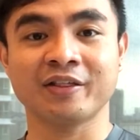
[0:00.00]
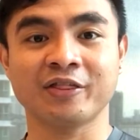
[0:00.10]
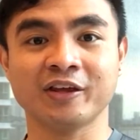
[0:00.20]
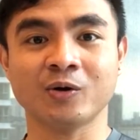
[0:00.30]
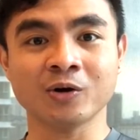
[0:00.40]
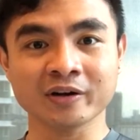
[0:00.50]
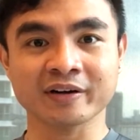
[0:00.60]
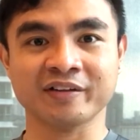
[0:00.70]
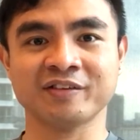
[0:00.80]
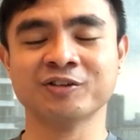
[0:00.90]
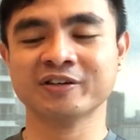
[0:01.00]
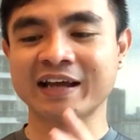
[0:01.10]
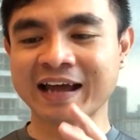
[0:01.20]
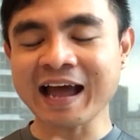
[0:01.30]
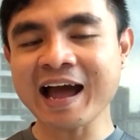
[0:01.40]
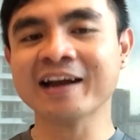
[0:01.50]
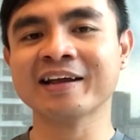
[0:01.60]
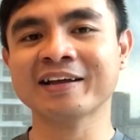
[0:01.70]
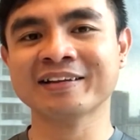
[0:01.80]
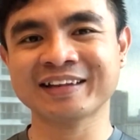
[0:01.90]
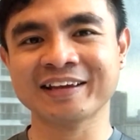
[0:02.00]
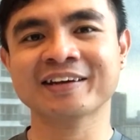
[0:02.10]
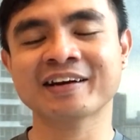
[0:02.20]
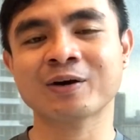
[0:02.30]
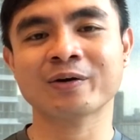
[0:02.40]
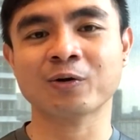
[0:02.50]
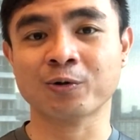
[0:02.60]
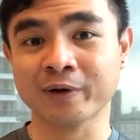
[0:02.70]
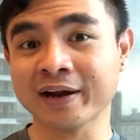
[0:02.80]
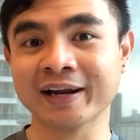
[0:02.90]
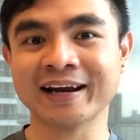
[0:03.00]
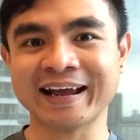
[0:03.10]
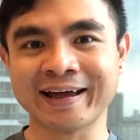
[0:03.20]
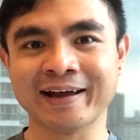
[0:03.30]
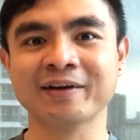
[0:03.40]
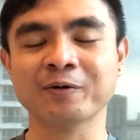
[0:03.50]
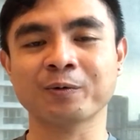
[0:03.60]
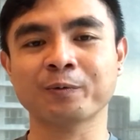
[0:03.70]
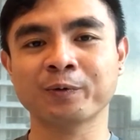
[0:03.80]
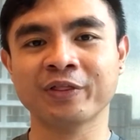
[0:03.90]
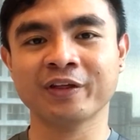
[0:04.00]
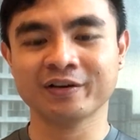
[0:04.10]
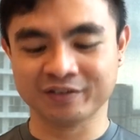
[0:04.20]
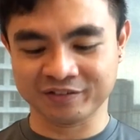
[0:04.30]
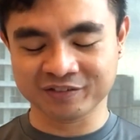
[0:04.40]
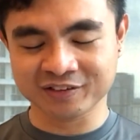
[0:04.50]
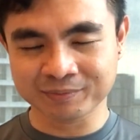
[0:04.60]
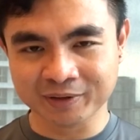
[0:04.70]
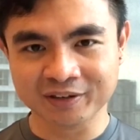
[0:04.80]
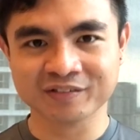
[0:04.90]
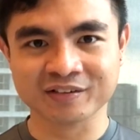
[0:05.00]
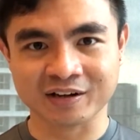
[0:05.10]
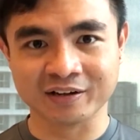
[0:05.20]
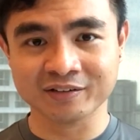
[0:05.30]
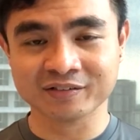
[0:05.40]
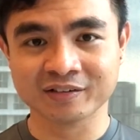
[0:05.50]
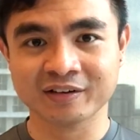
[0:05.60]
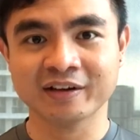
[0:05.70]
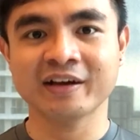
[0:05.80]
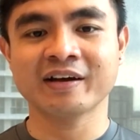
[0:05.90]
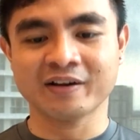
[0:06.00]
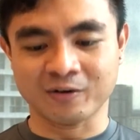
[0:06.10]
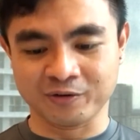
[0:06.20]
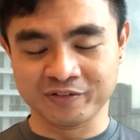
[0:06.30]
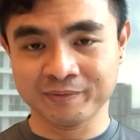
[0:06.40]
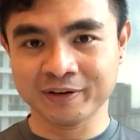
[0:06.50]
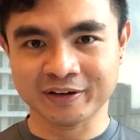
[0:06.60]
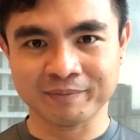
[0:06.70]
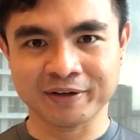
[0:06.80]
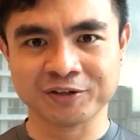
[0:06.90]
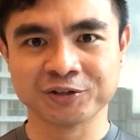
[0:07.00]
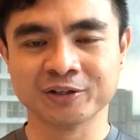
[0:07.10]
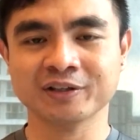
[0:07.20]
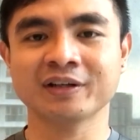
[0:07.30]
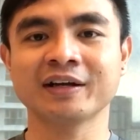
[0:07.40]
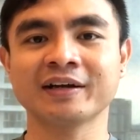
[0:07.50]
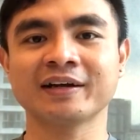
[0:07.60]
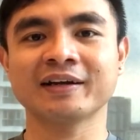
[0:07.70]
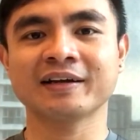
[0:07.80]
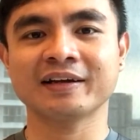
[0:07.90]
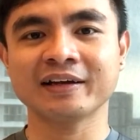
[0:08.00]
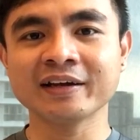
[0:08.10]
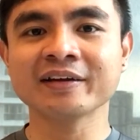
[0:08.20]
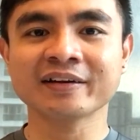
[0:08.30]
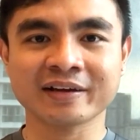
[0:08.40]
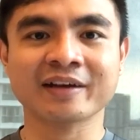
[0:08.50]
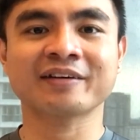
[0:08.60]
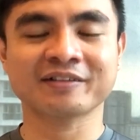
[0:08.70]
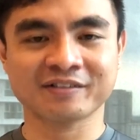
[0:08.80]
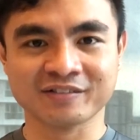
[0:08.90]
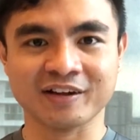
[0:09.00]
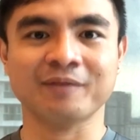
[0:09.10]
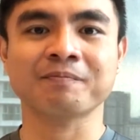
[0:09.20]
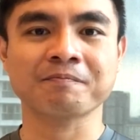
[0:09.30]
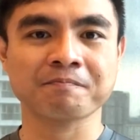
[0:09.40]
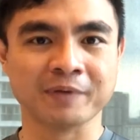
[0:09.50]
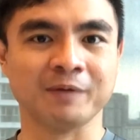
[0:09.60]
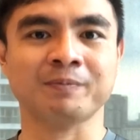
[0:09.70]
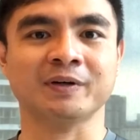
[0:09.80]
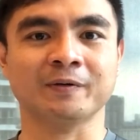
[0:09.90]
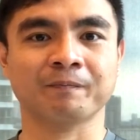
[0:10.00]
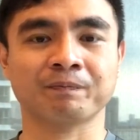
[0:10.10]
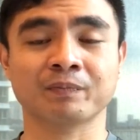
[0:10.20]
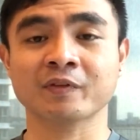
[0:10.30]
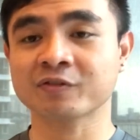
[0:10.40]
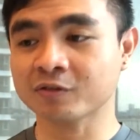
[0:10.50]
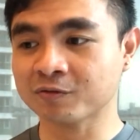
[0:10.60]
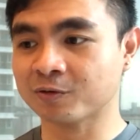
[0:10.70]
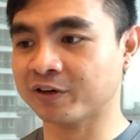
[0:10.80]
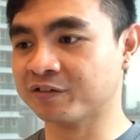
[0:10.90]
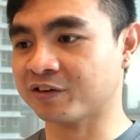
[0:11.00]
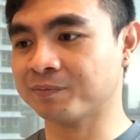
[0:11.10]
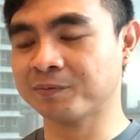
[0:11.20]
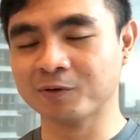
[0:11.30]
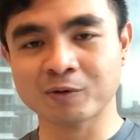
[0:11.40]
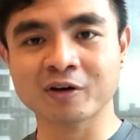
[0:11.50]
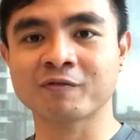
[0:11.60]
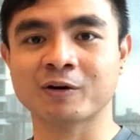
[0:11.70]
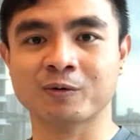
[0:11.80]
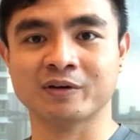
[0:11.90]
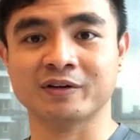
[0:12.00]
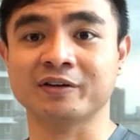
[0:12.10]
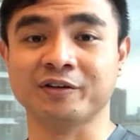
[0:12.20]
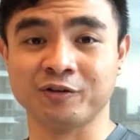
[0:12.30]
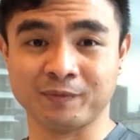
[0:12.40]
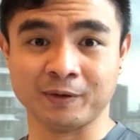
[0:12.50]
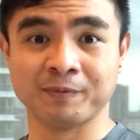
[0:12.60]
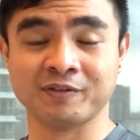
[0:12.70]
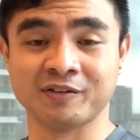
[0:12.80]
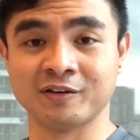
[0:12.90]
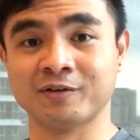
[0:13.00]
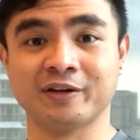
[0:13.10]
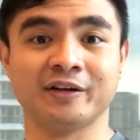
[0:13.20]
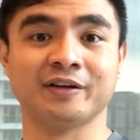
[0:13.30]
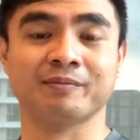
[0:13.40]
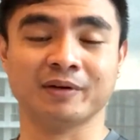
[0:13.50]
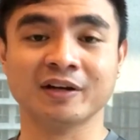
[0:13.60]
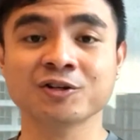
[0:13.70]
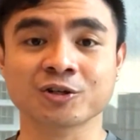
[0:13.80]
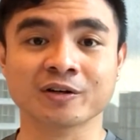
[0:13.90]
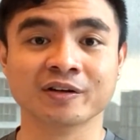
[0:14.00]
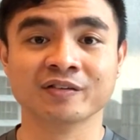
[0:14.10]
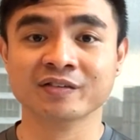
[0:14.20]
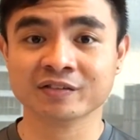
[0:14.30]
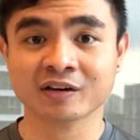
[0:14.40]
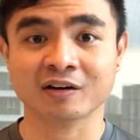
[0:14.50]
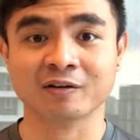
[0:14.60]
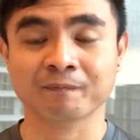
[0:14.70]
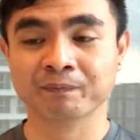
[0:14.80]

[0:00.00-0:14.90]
the organization had it taken out or ran an ad within the similar size or similar dimension in that same paper. So for example, one of our newspapers here in Malaysia is The Star.